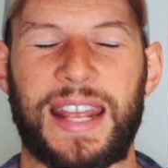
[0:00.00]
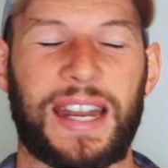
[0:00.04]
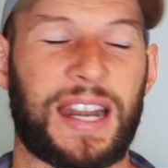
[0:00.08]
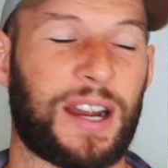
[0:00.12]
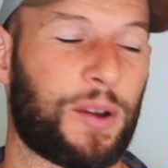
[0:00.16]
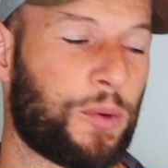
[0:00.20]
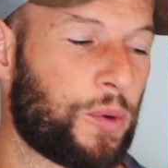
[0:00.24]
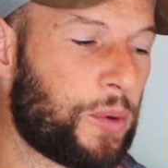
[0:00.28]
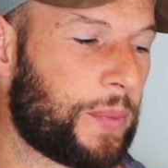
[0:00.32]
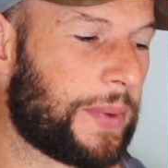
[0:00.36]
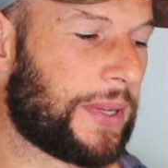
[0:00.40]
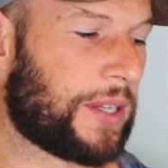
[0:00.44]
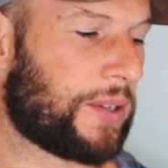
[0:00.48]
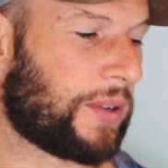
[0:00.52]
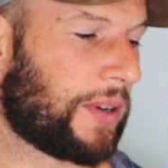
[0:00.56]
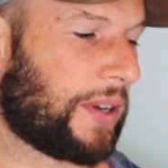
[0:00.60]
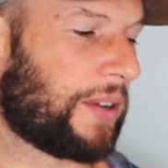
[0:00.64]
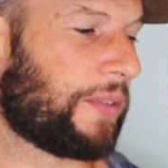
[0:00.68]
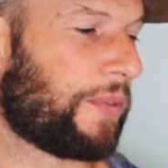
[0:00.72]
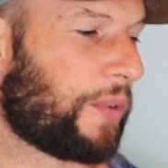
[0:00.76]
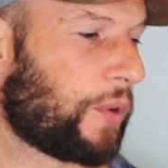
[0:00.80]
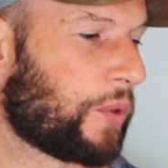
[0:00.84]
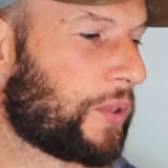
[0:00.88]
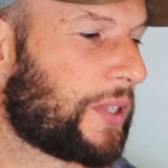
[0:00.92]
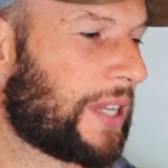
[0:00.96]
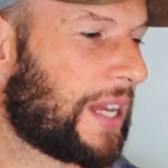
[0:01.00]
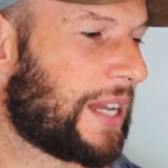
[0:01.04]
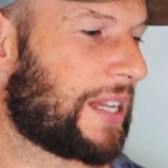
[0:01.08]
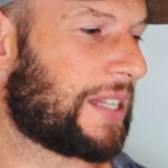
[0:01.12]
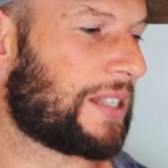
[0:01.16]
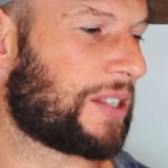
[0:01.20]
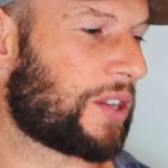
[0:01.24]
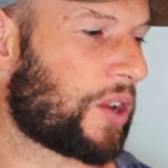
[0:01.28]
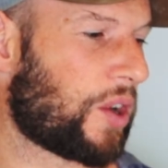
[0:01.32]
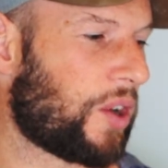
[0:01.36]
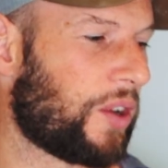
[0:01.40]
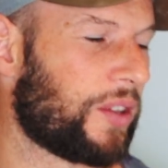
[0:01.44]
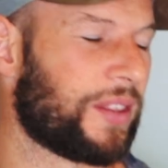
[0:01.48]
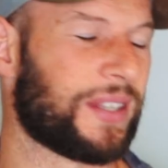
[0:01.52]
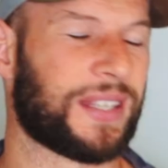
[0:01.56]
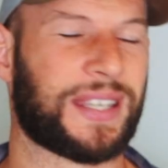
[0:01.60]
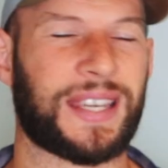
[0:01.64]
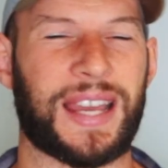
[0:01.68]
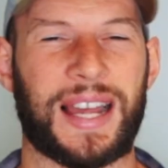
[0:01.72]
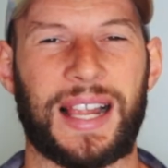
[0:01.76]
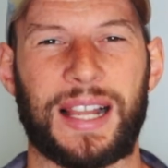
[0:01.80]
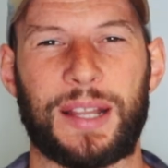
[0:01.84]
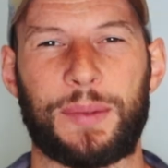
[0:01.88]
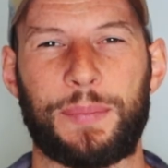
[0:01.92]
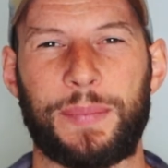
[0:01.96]
and I will be doing a full test on the
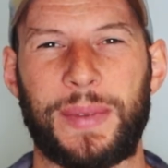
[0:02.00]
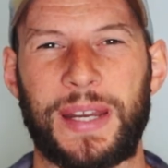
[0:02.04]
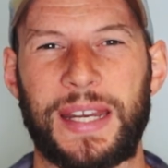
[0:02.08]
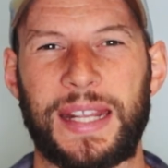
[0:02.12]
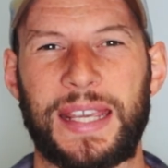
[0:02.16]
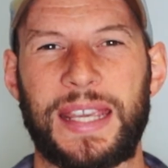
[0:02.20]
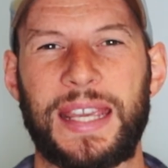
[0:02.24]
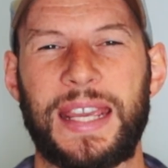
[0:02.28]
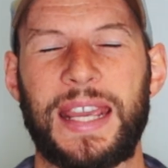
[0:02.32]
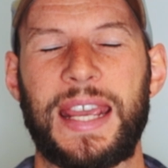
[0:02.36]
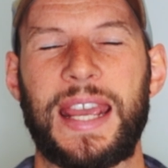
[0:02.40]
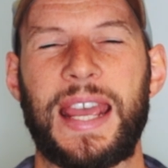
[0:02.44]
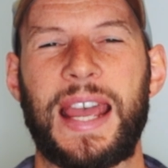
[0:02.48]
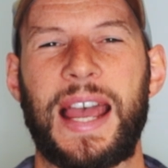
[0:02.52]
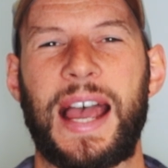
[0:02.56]
Kala Mini.